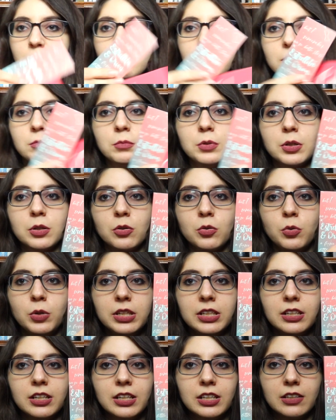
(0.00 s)
book
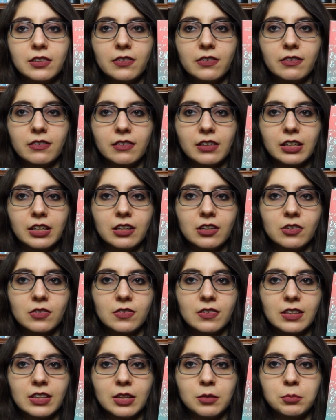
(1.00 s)
quite nice. Like you can
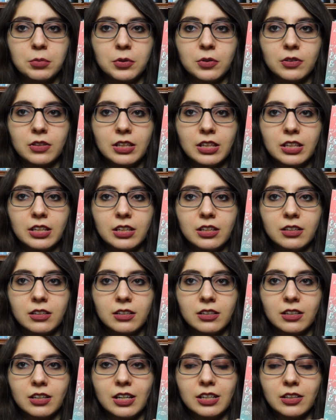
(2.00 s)
see they pulled the
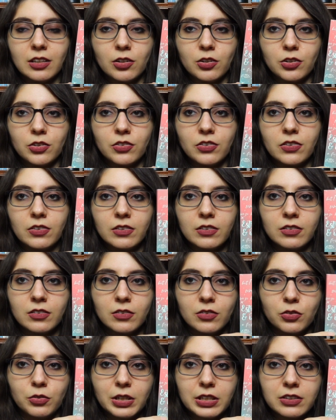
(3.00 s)
colors
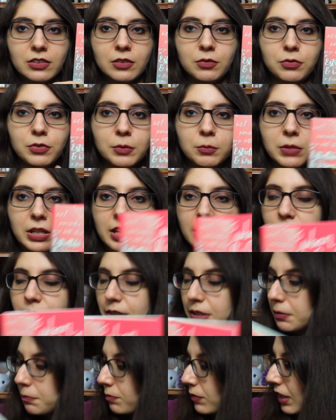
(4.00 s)
directly from the
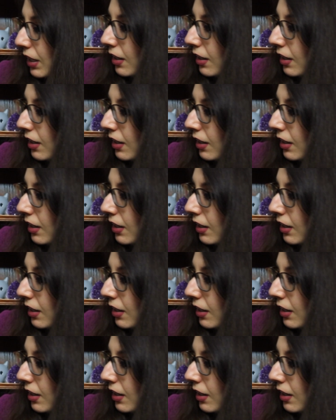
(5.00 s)
cover.